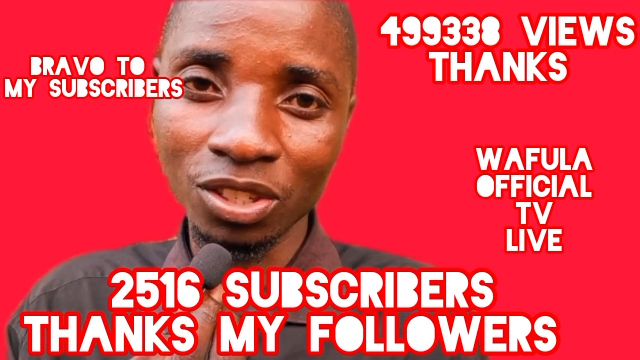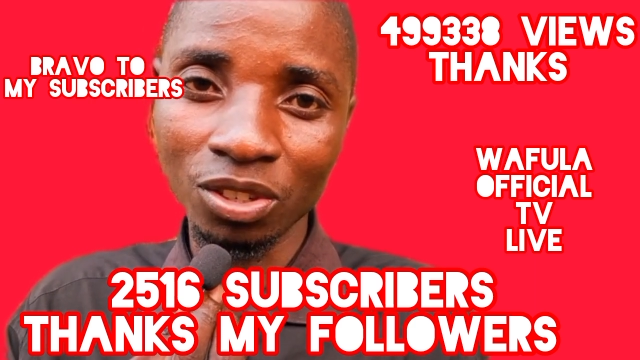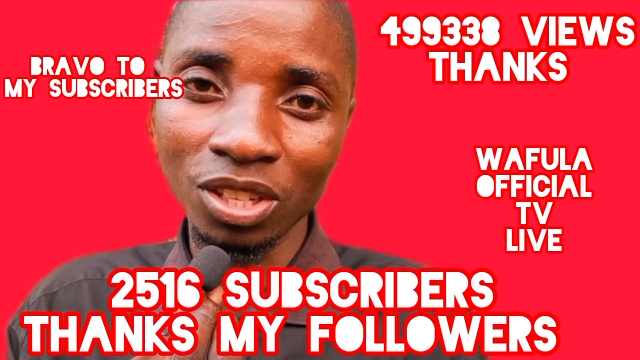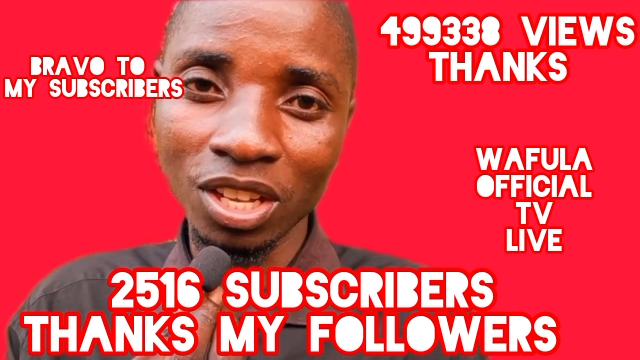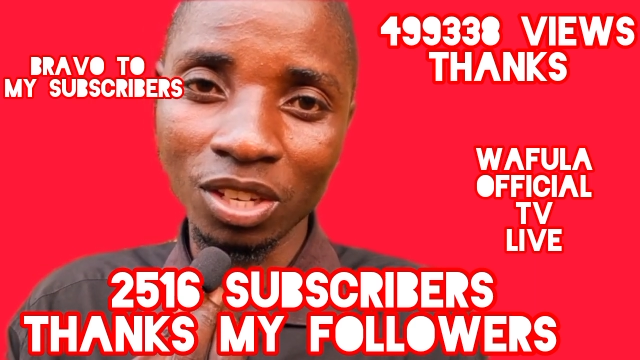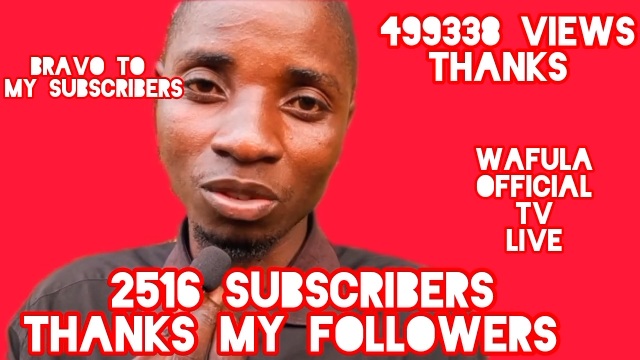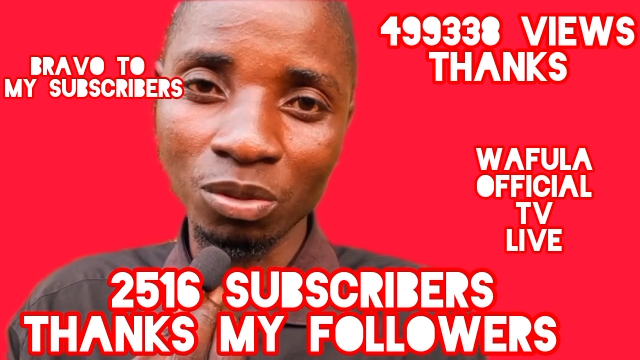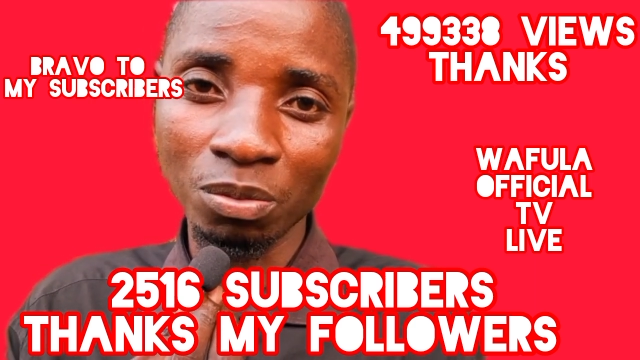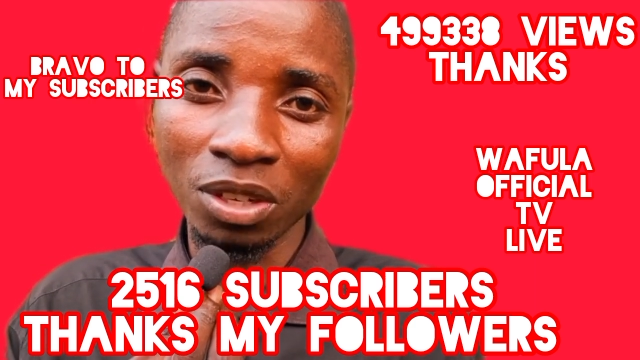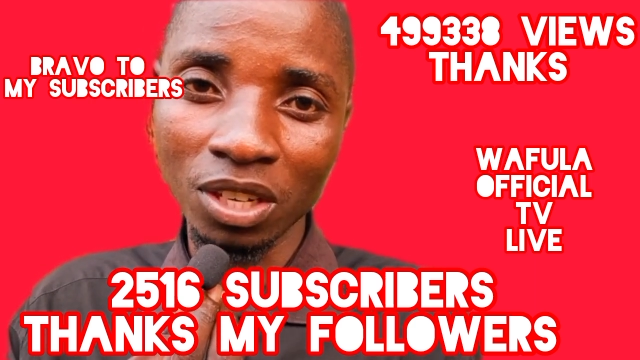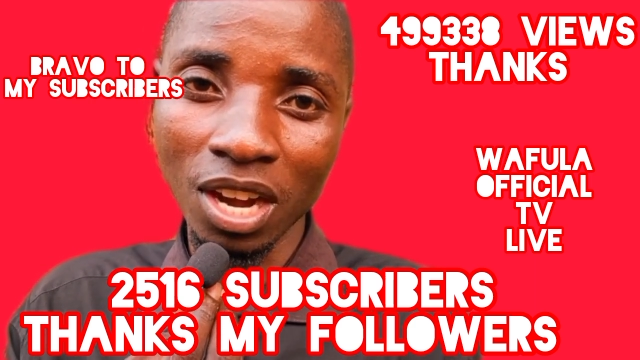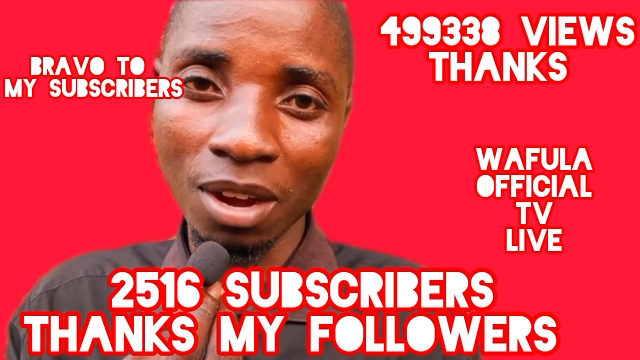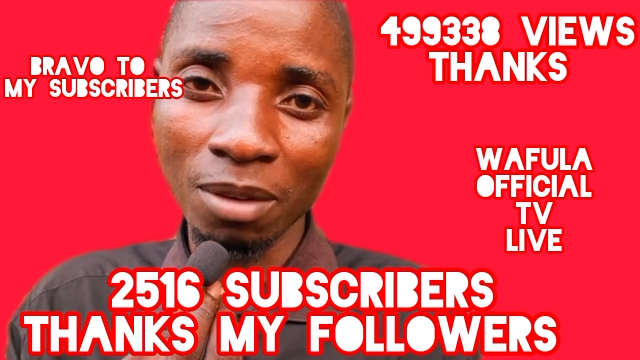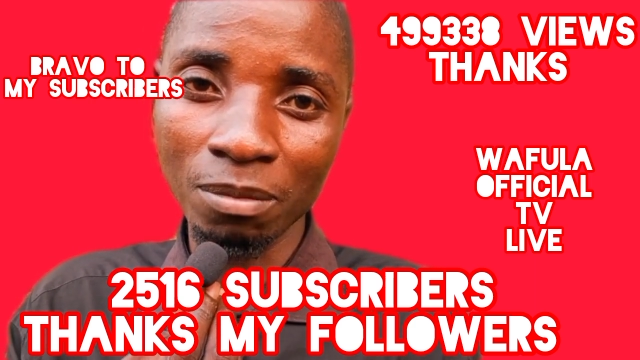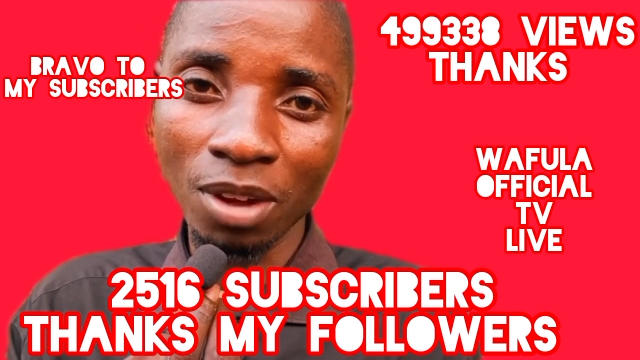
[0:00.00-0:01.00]
so that you
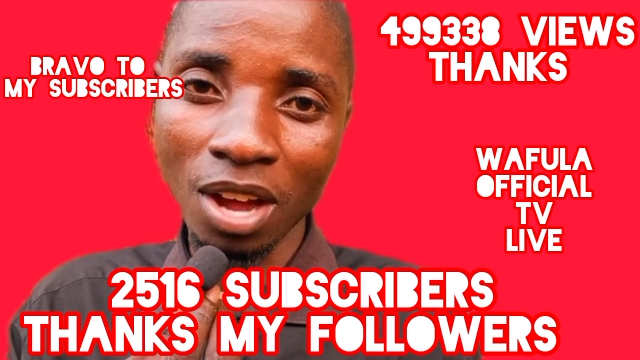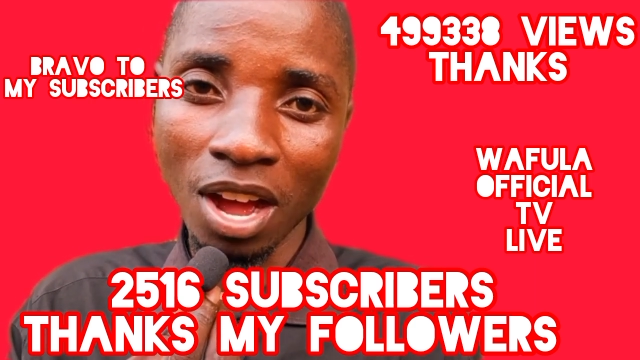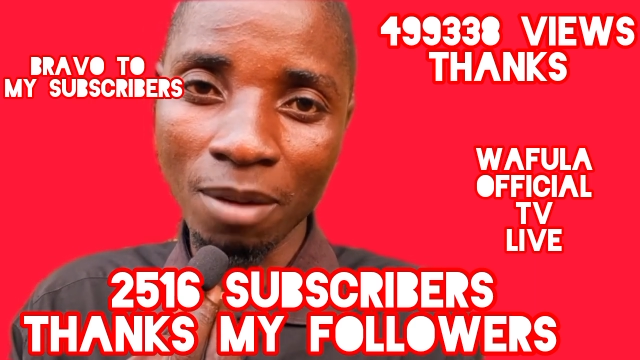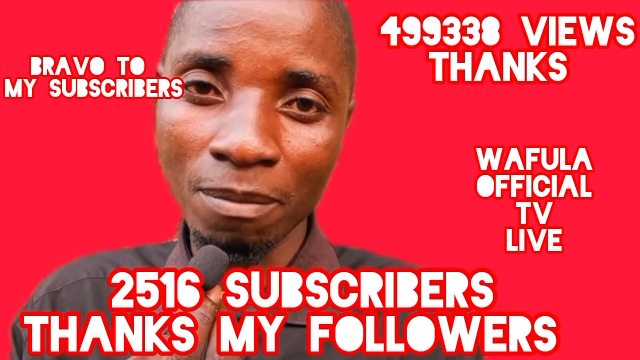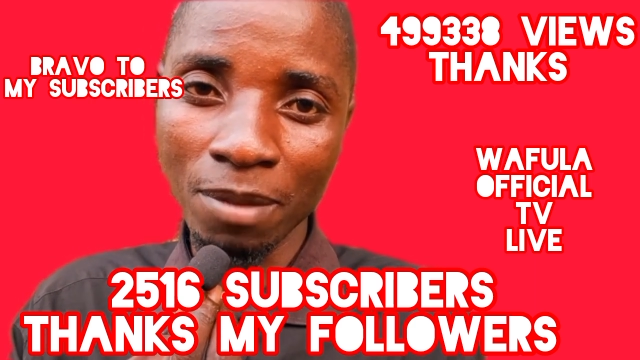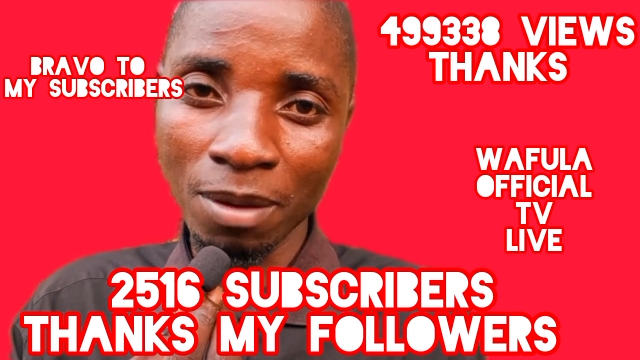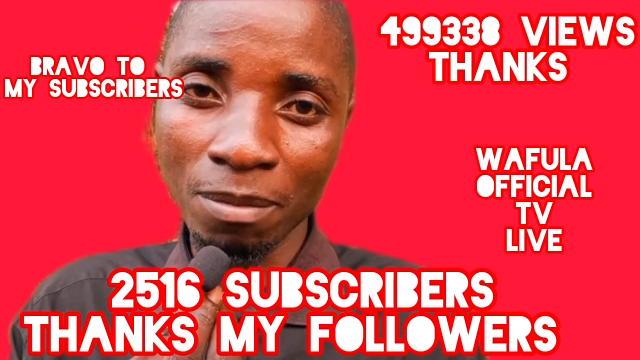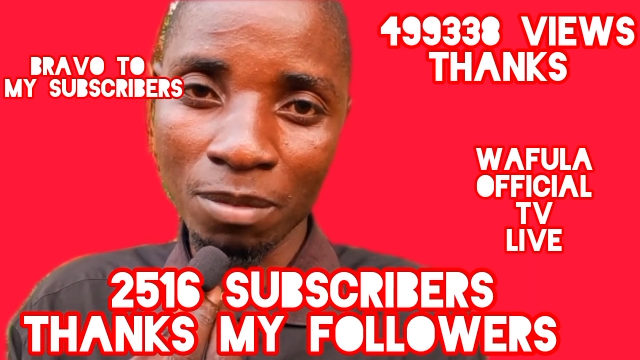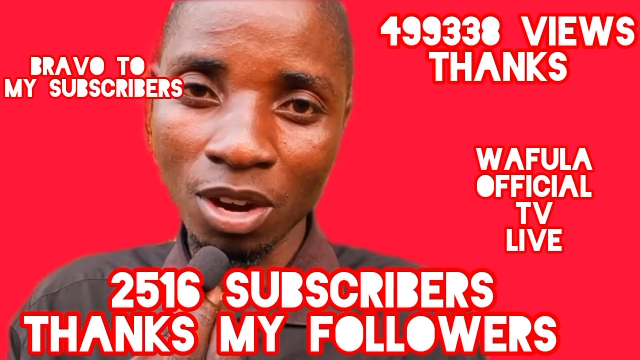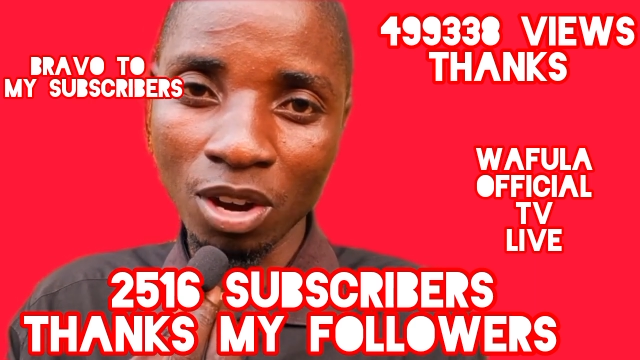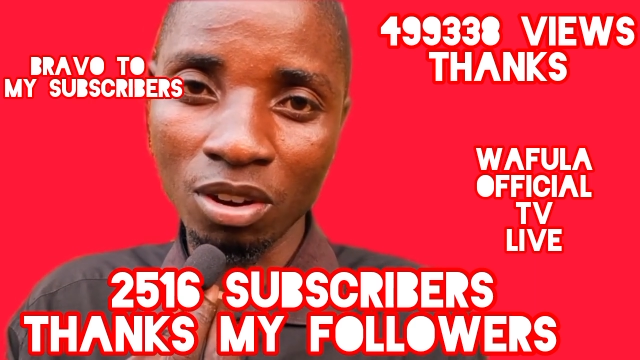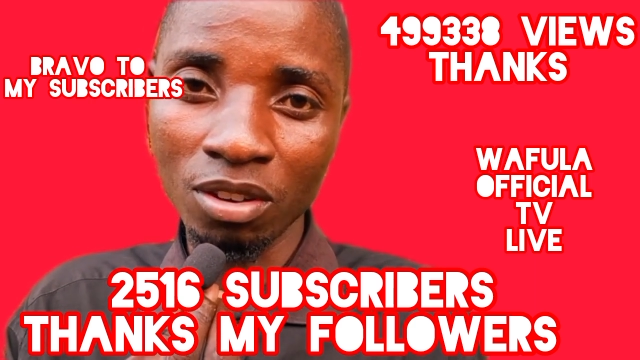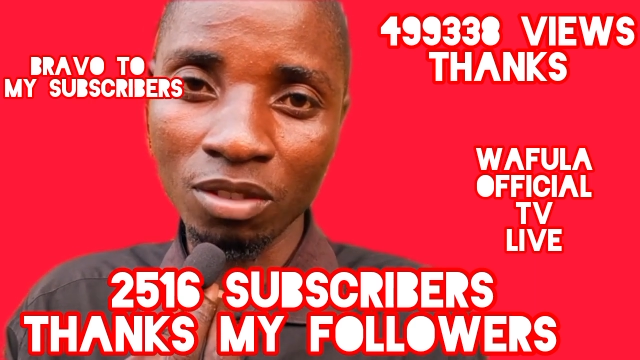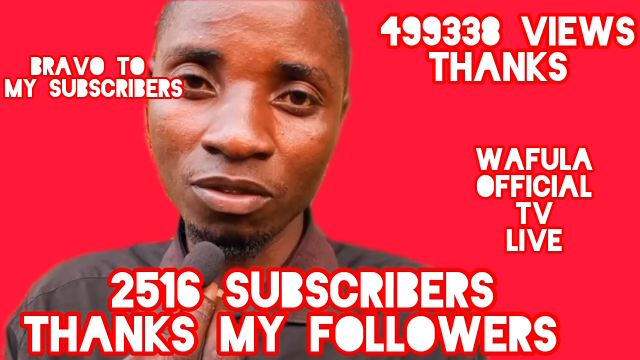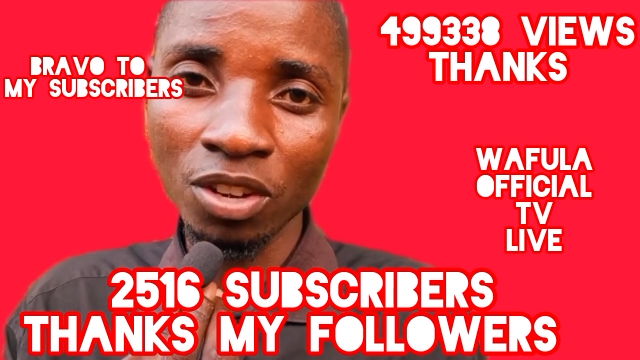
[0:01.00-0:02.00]
become a member
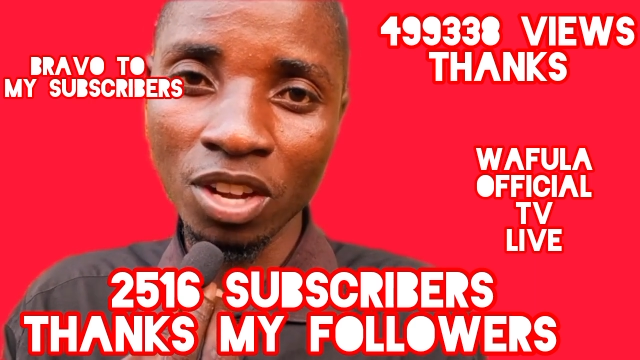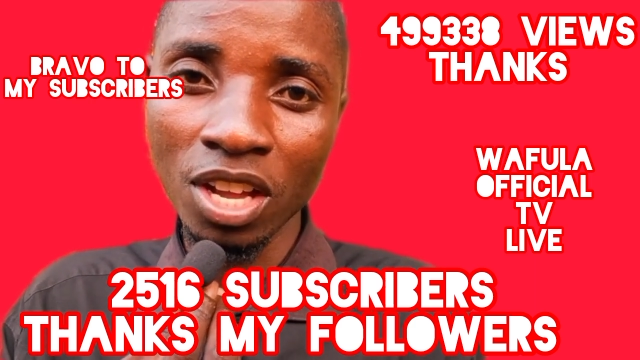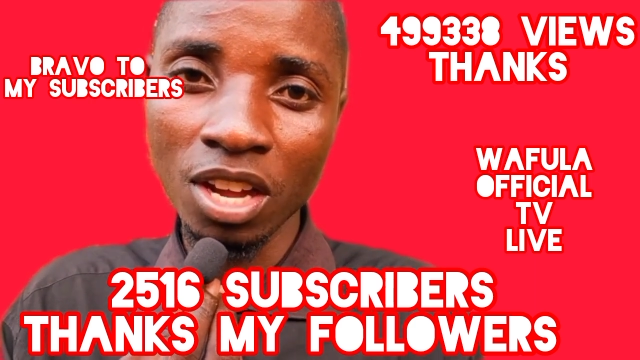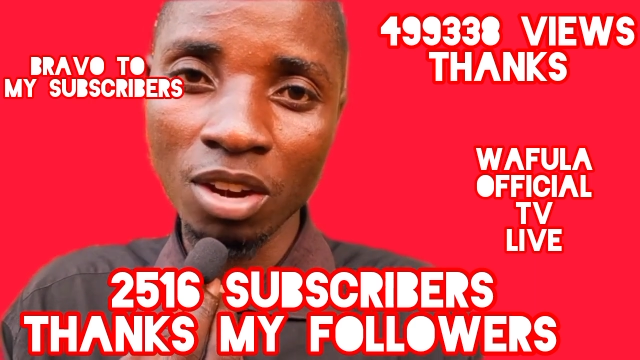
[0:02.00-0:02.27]
of